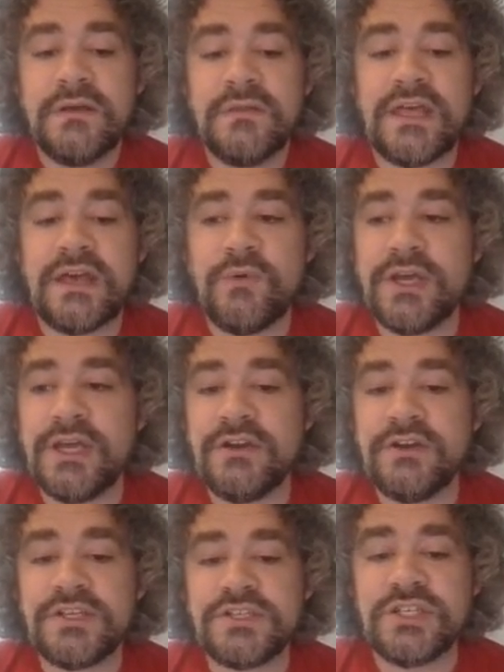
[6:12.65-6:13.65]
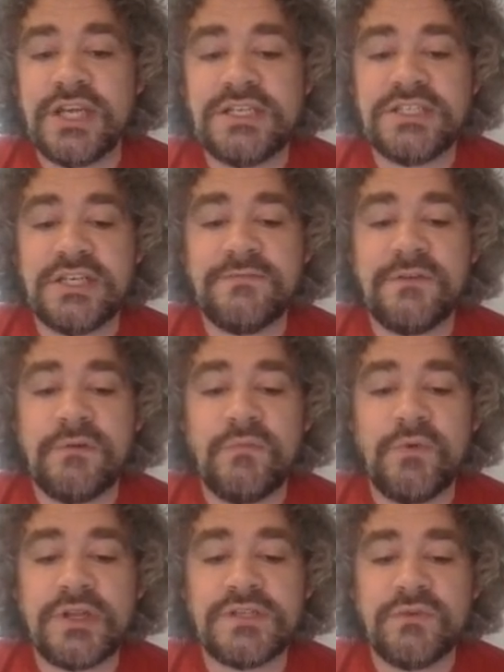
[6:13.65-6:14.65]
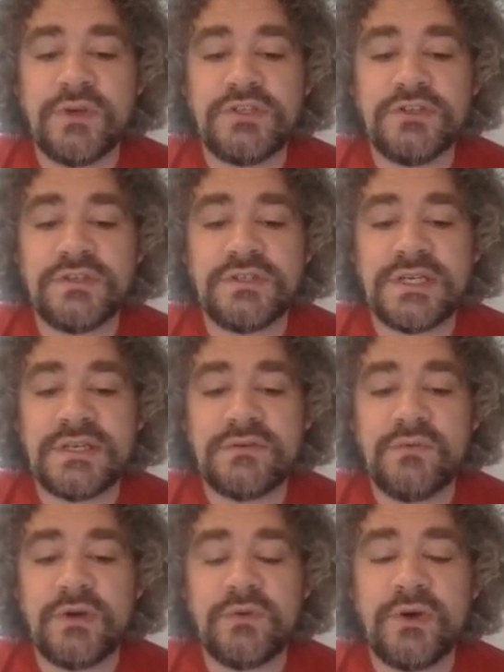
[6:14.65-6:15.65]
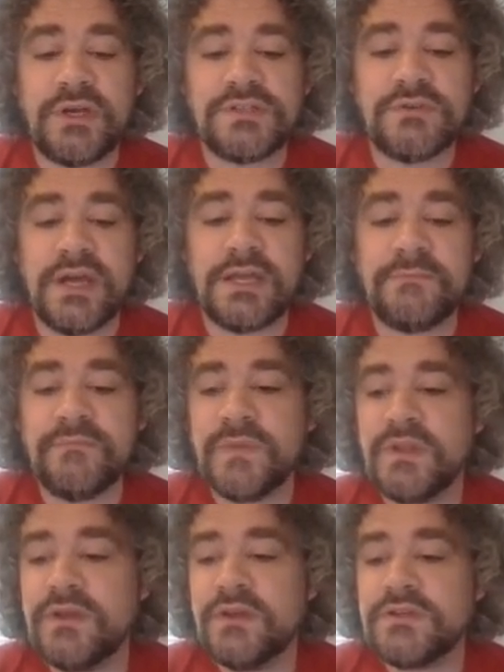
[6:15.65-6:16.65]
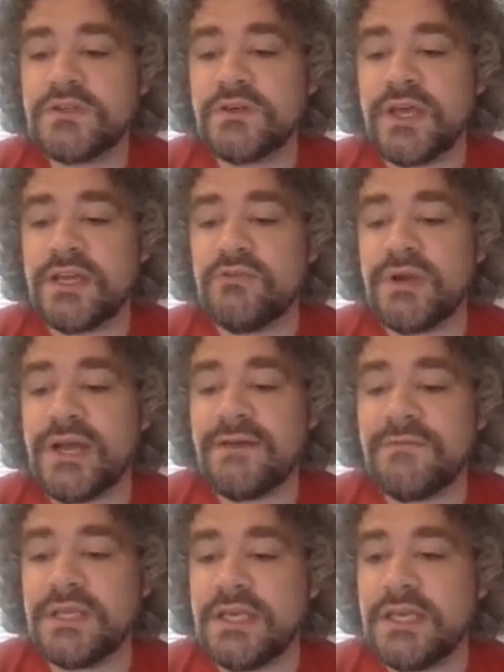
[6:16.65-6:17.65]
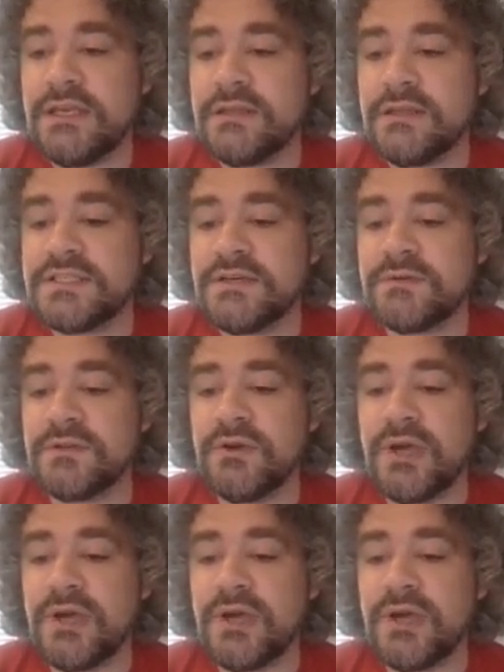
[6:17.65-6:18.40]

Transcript: that way, you're just changing from what its original one was, right? So, like gravity, let's see what the